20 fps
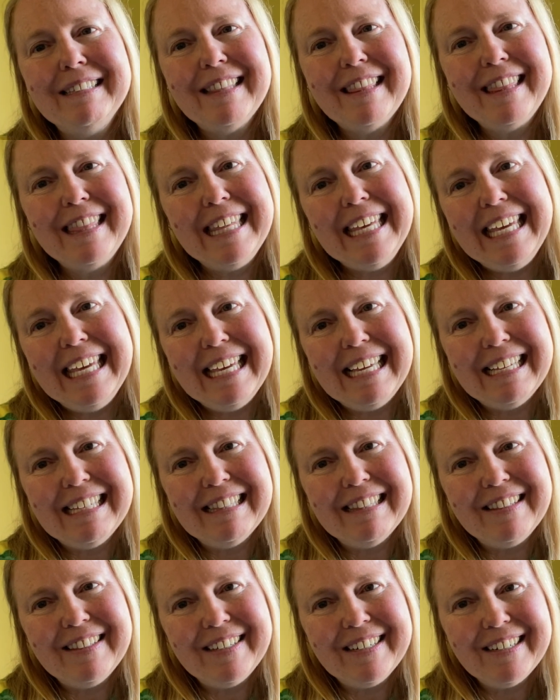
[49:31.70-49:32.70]
thing
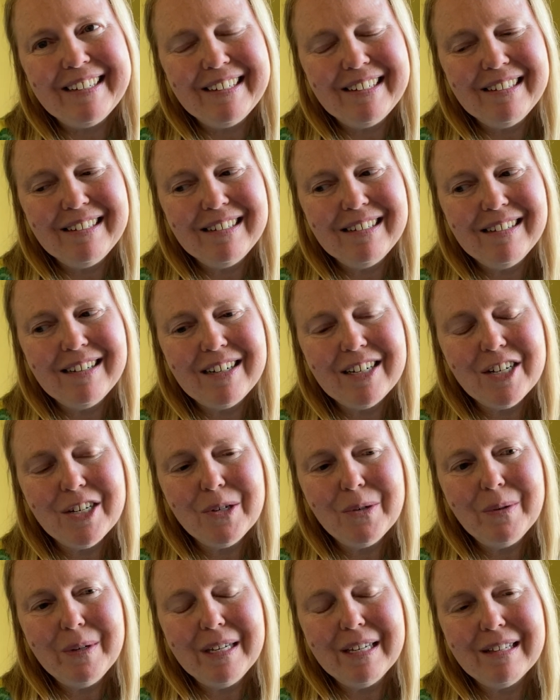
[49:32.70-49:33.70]
that I like
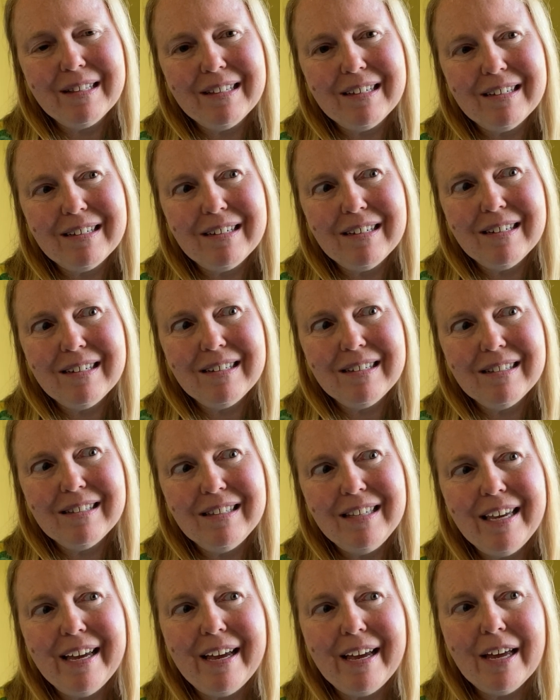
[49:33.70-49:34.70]
doing, and
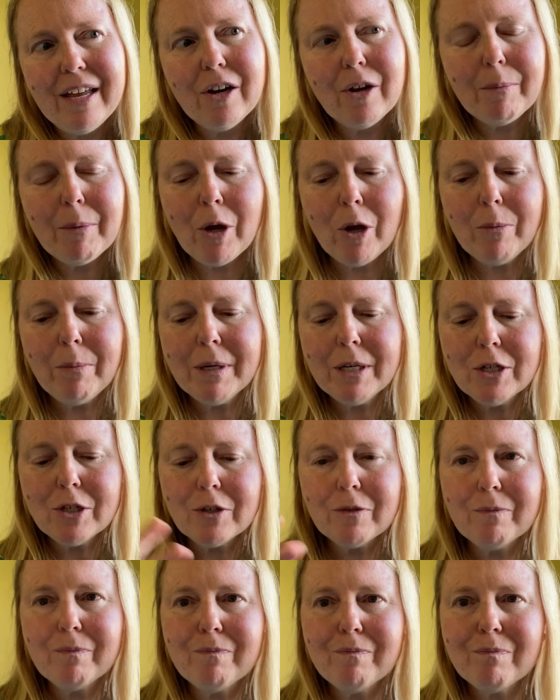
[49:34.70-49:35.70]
and I'm hoping
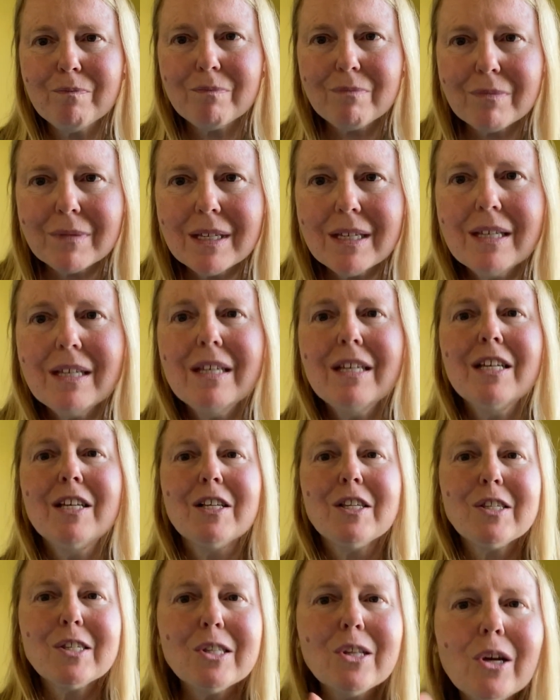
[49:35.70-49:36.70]
to
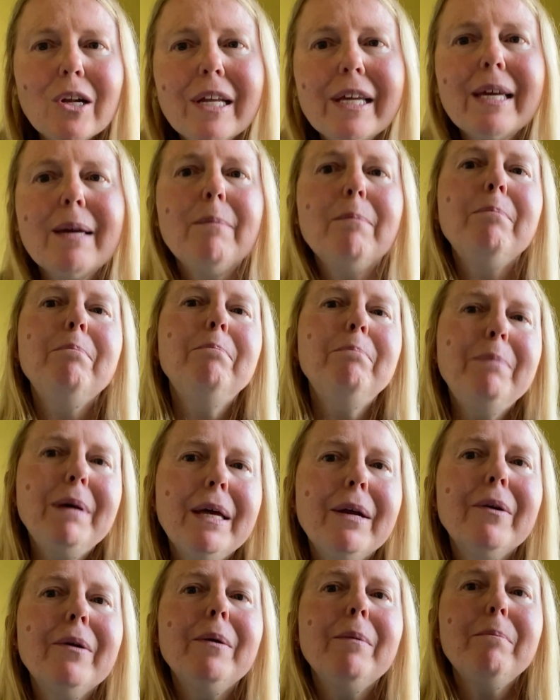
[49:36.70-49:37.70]
slowly get
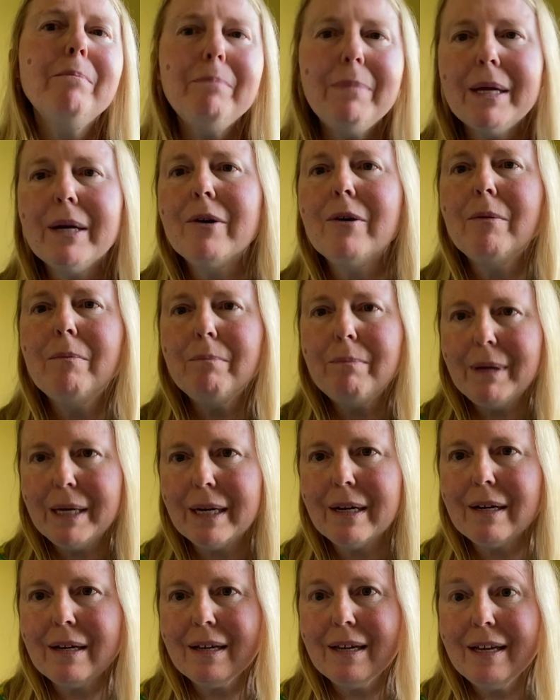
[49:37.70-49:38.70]
better and better and
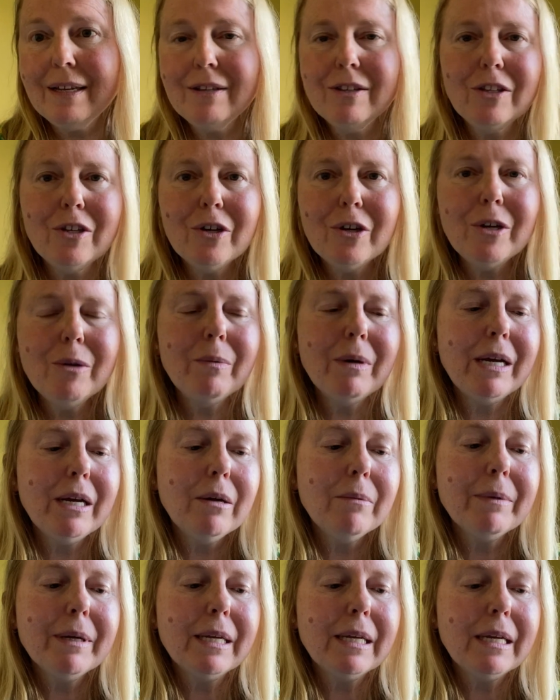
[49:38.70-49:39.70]
better. And the only way
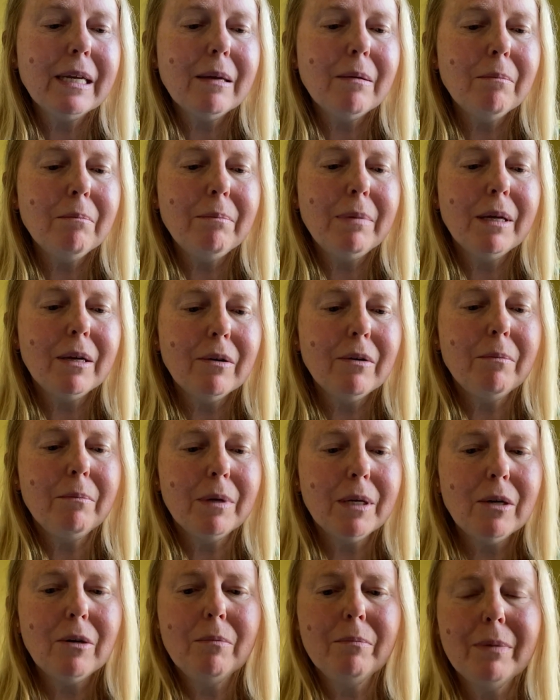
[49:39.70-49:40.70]
I'm going to get better and
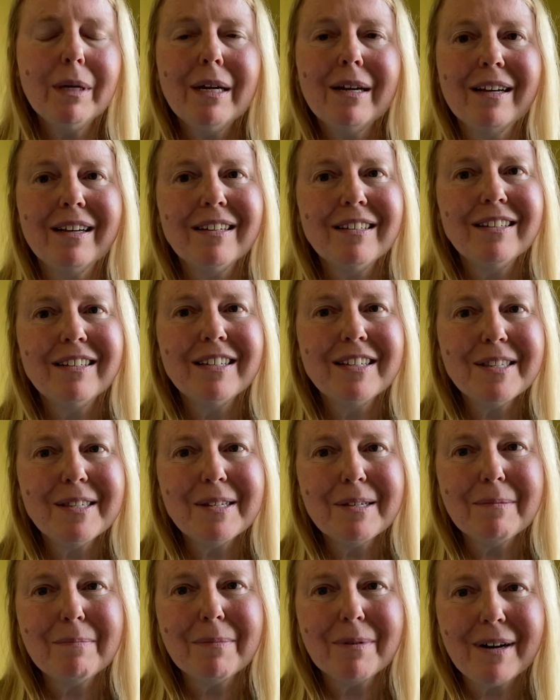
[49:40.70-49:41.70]
better and better is
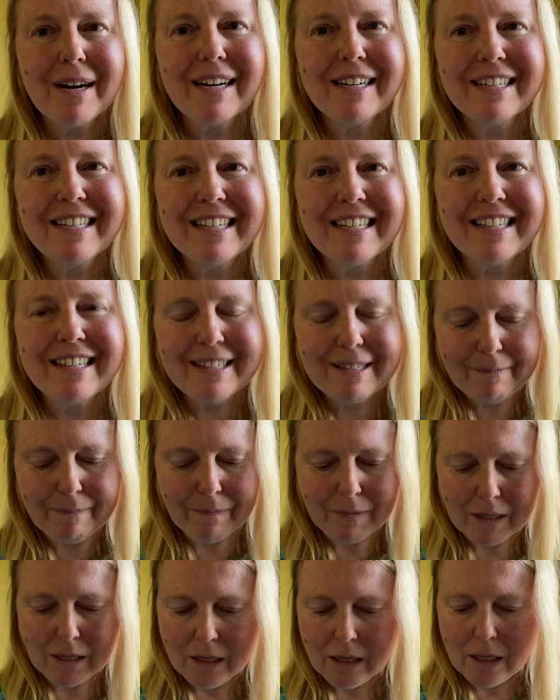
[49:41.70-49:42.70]
to practice.
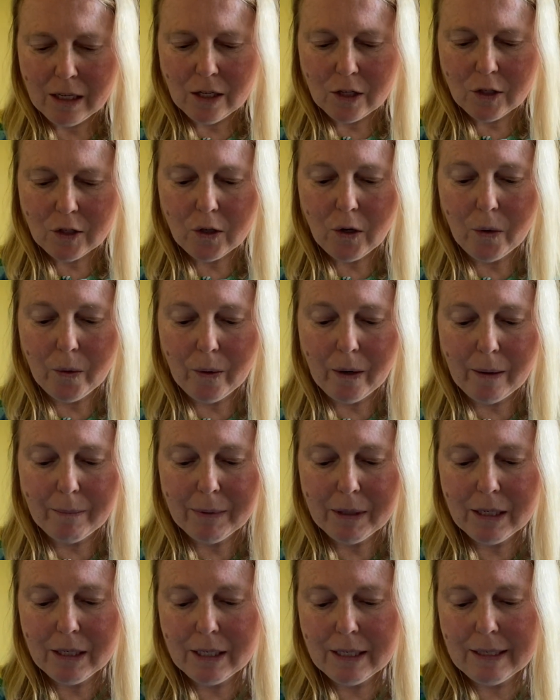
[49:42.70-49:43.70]
So I'm
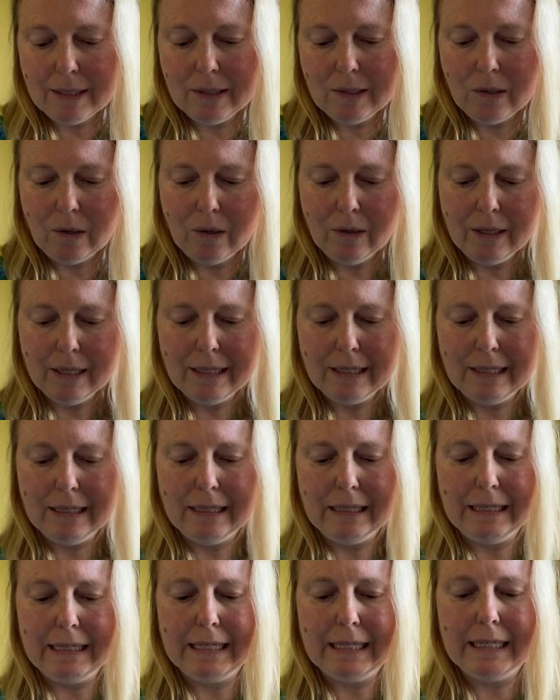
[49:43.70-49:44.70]
going to just sew this
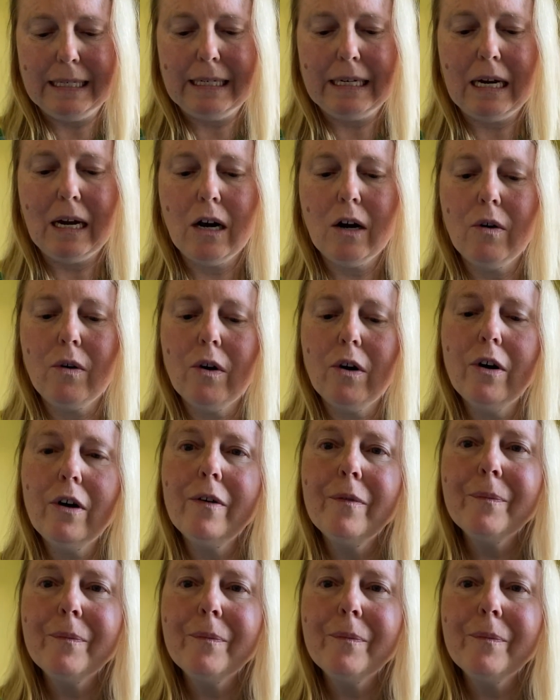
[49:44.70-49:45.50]
little star on,